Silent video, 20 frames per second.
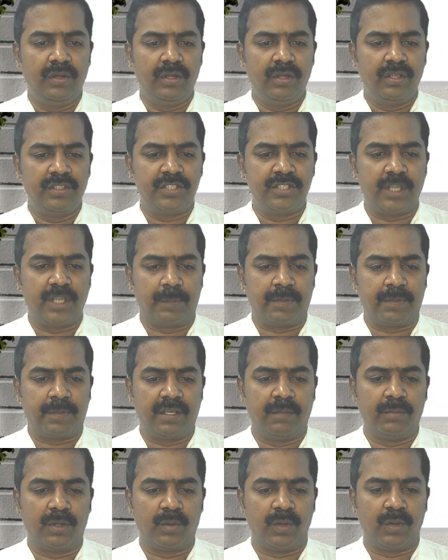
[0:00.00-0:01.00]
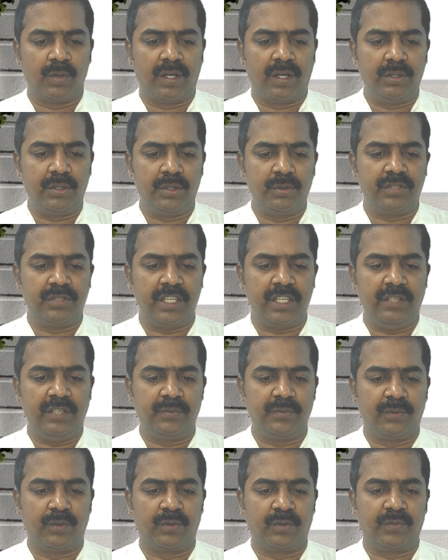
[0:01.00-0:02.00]
Chapter number 1, 2, 3,
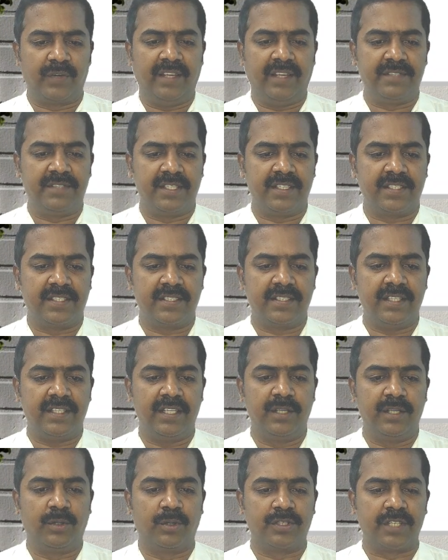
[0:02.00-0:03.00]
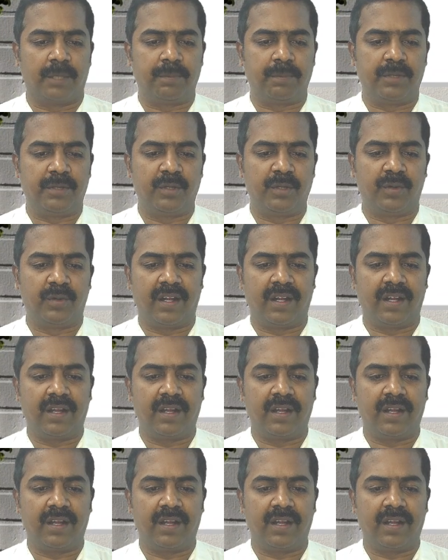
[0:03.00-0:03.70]
4, 5, 6, it goes up to what?